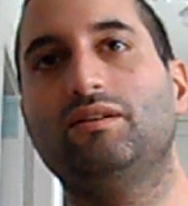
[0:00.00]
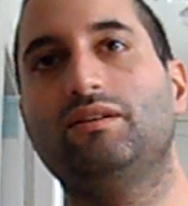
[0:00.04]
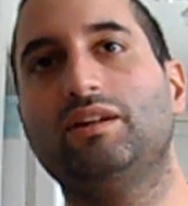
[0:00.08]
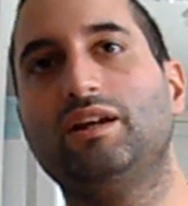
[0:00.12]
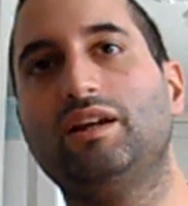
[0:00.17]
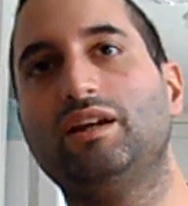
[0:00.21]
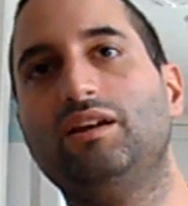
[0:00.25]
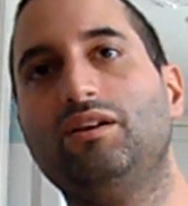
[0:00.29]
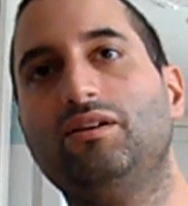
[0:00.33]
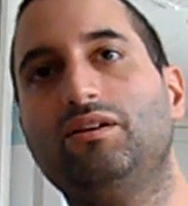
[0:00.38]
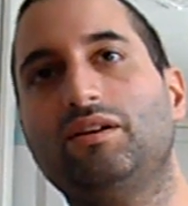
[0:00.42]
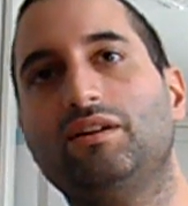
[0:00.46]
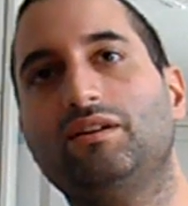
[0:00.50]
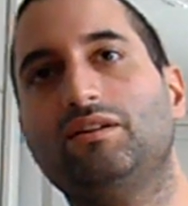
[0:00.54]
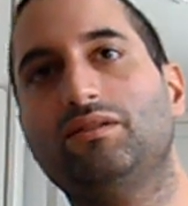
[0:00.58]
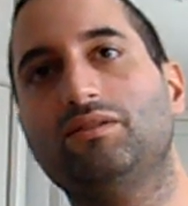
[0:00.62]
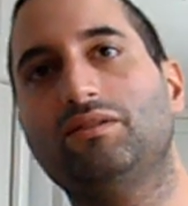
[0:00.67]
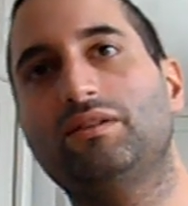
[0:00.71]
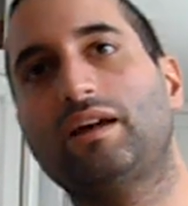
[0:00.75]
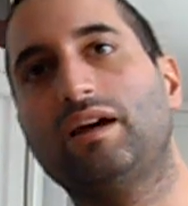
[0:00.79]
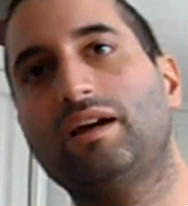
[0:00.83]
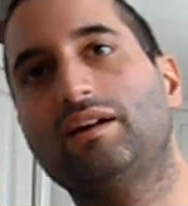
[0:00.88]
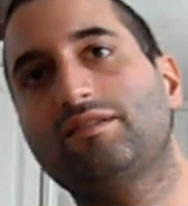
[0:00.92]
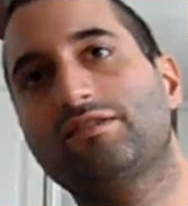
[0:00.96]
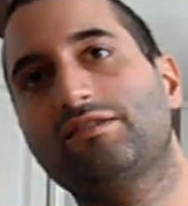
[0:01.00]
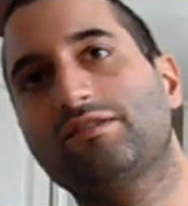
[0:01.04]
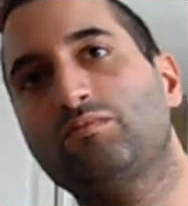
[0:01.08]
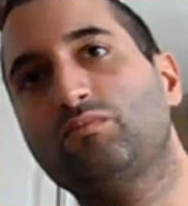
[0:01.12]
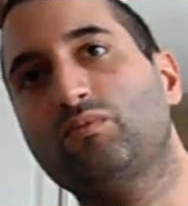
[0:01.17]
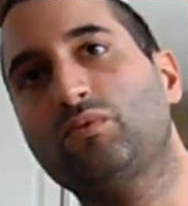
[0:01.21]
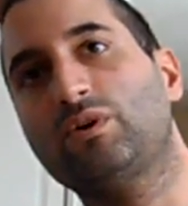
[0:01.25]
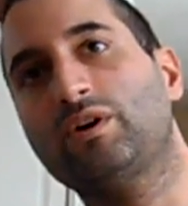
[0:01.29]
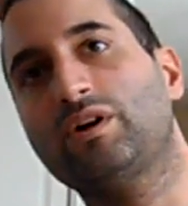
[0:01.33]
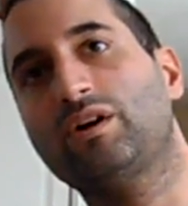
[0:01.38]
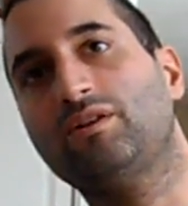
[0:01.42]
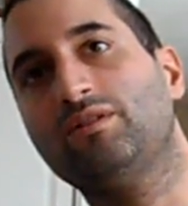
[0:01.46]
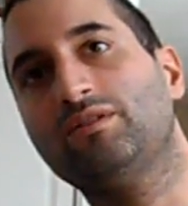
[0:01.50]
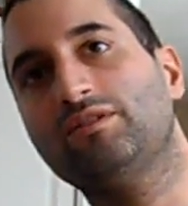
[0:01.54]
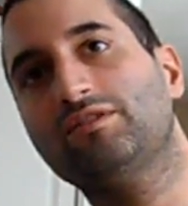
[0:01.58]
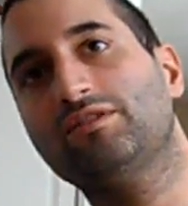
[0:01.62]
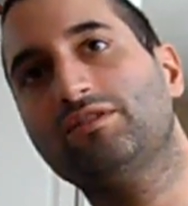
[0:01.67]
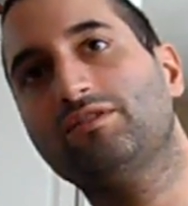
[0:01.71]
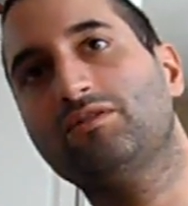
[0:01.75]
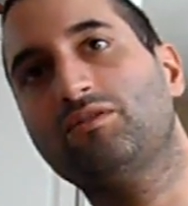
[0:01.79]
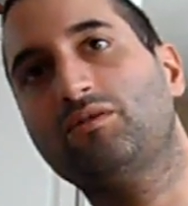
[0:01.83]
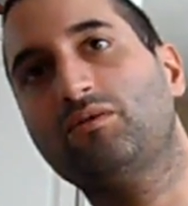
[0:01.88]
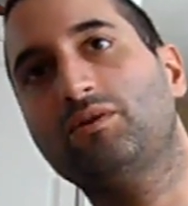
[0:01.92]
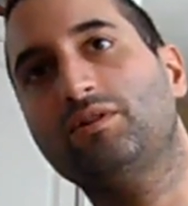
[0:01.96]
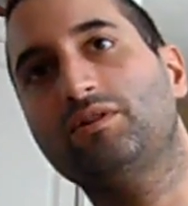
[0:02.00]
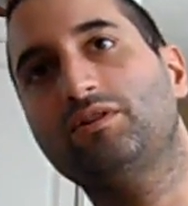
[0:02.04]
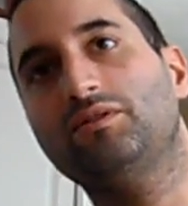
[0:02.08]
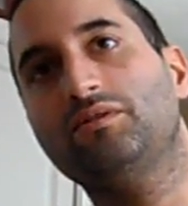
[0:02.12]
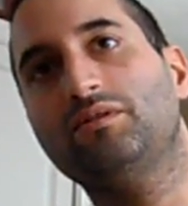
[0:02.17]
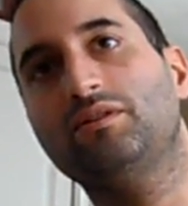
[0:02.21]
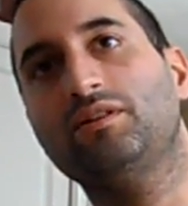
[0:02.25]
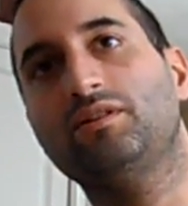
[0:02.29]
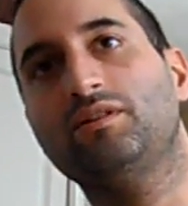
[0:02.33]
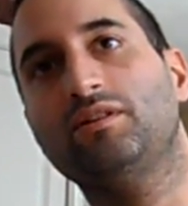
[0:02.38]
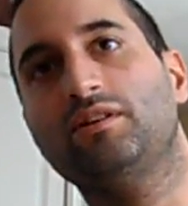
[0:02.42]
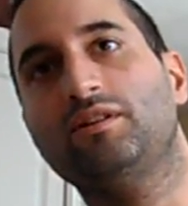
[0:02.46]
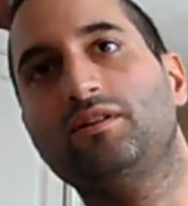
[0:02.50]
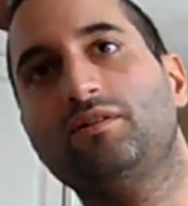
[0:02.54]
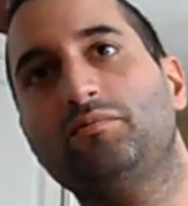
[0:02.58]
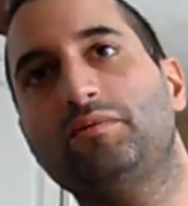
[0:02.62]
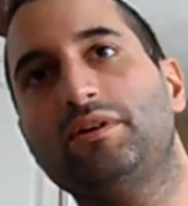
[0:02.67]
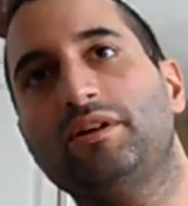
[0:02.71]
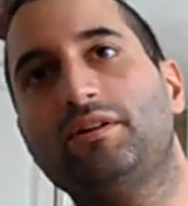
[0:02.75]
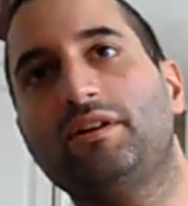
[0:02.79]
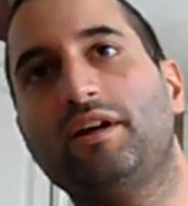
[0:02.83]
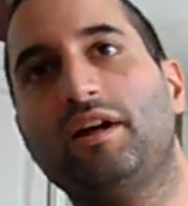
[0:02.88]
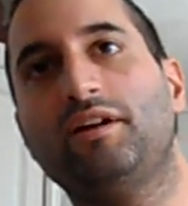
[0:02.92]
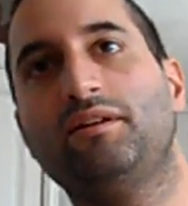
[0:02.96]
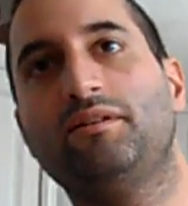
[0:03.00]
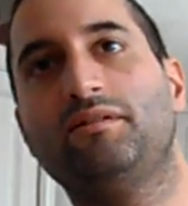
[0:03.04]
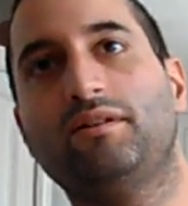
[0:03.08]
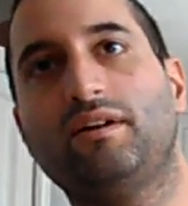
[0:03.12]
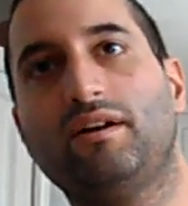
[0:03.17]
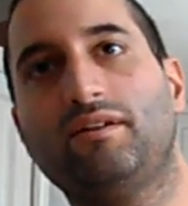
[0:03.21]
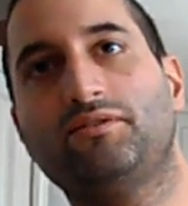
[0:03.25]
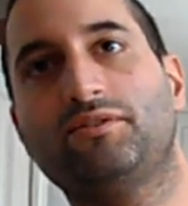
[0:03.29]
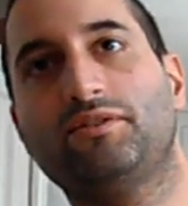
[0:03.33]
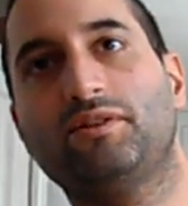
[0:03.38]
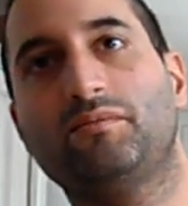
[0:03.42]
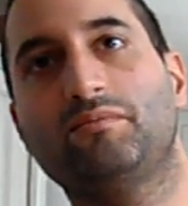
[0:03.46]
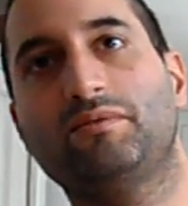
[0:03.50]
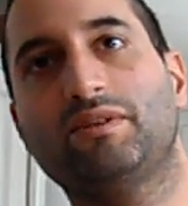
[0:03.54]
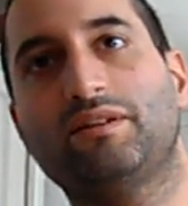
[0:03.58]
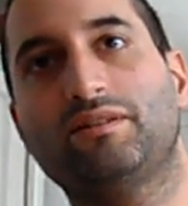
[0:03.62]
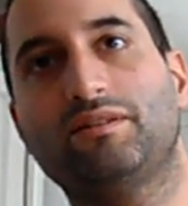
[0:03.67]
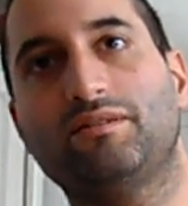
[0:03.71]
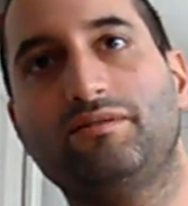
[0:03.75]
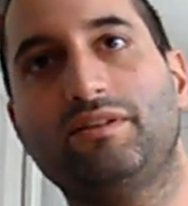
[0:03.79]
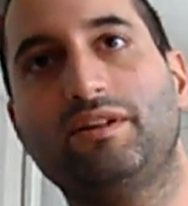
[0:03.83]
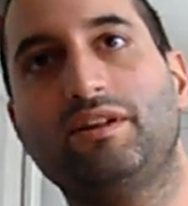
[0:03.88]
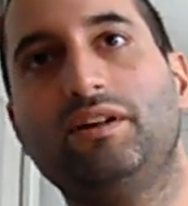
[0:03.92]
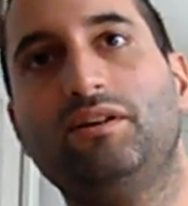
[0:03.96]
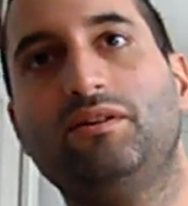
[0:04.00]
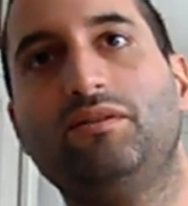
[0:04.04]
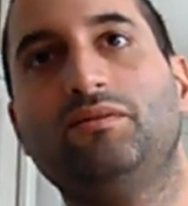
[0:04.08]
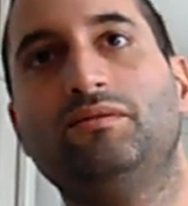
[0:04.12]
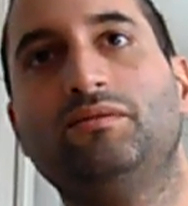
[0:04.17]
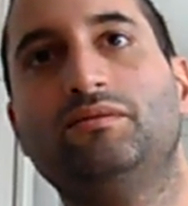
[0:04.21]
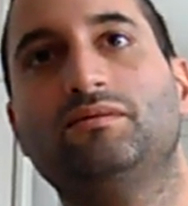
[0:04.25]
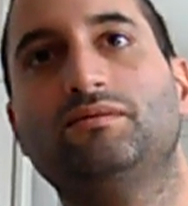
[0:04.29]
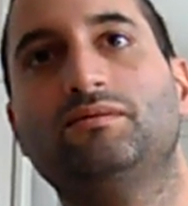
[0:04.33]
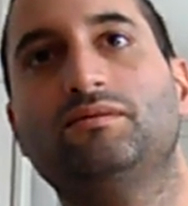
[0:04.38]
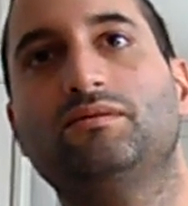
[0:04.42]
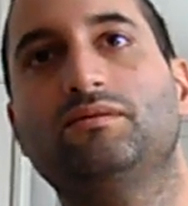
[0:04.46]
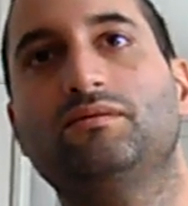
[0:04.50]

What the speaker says: you think you can do that somewhere else or do it a little bit later after I'm done the video?